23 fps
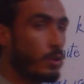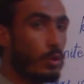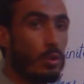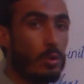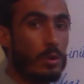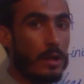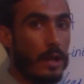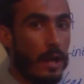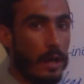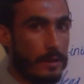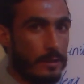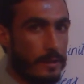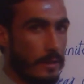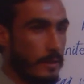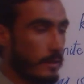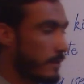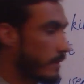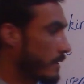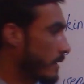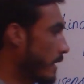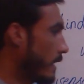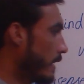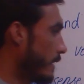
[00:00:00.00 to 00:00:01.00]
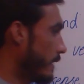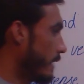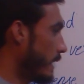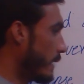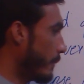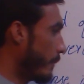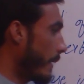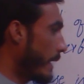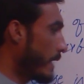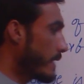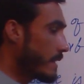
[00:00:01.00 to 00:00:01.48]
two clauses,
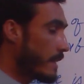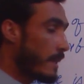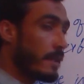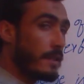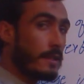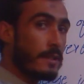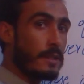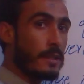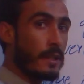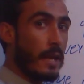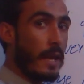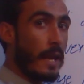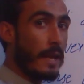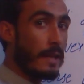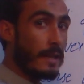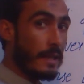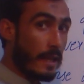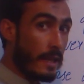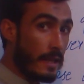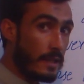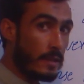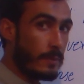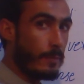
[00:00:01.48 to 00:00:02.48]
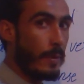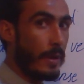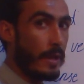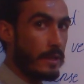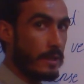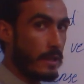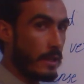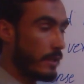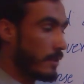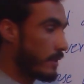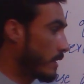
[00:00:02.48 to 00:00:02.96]
the dependent and
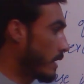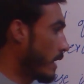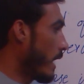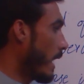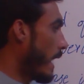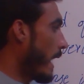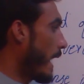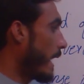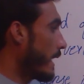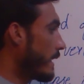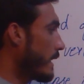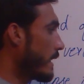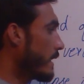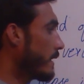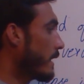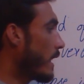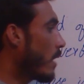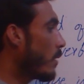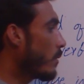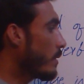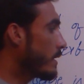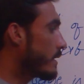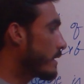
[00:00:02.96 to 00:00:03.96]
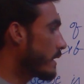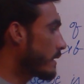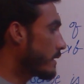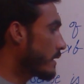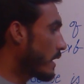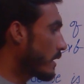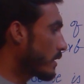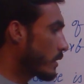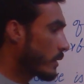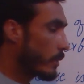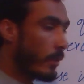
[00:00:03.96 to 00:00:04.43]
independent, and now it does
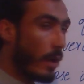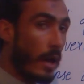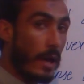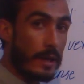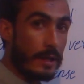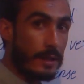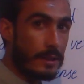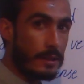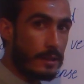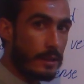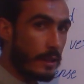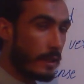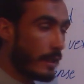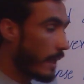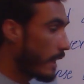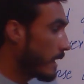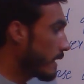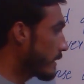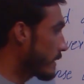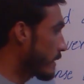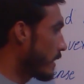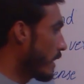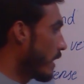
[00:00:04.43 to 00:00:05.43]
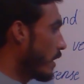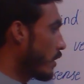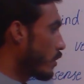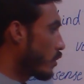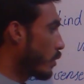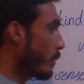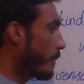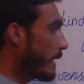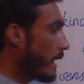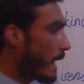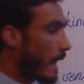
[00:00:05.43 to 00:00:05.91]
not require anything else
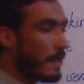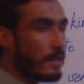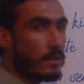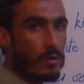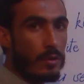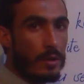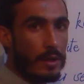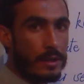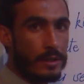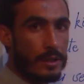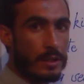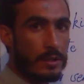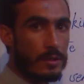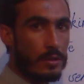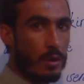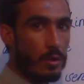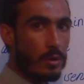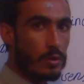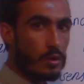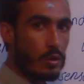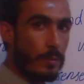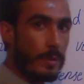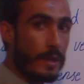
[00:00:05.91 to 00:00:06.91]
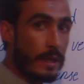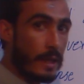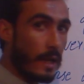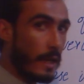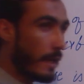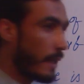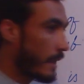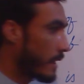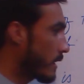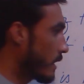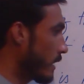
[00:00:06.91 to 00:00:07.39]
to be isolated or to be
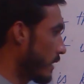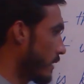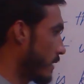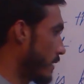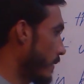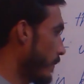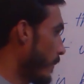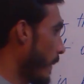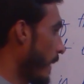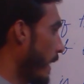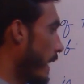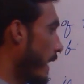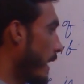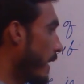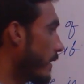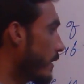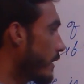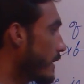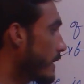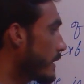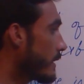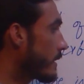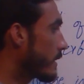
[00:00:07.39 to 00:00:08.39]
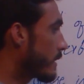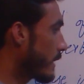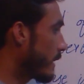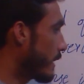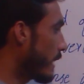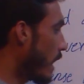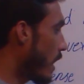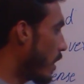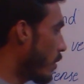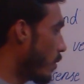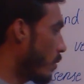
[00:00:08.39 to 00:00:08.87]
connected. Here it is
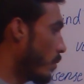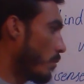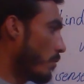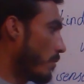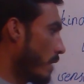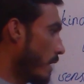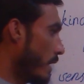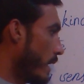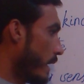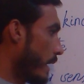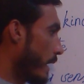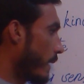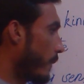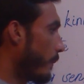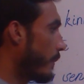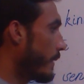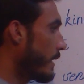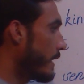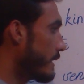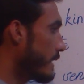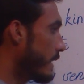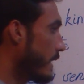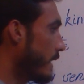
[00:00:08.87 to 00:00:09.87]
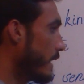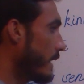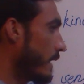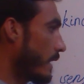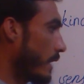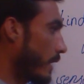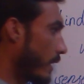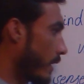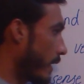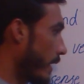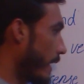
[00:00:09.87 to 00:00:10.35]
now
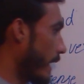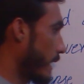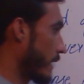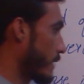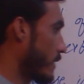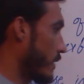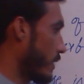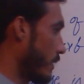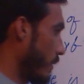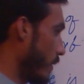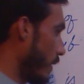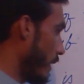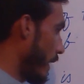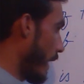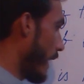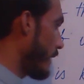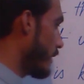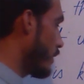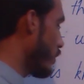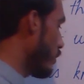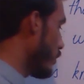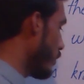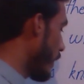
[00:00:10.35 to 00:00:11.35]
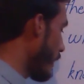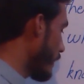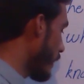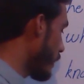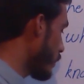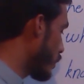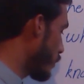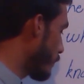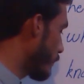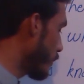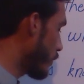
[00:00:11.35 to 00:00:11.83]
completely correct, and you are
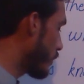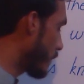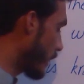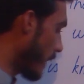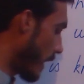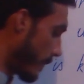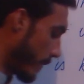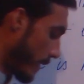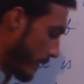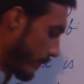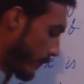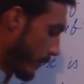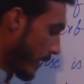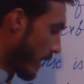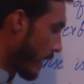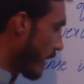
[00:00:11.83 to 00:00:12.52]
not to put comma.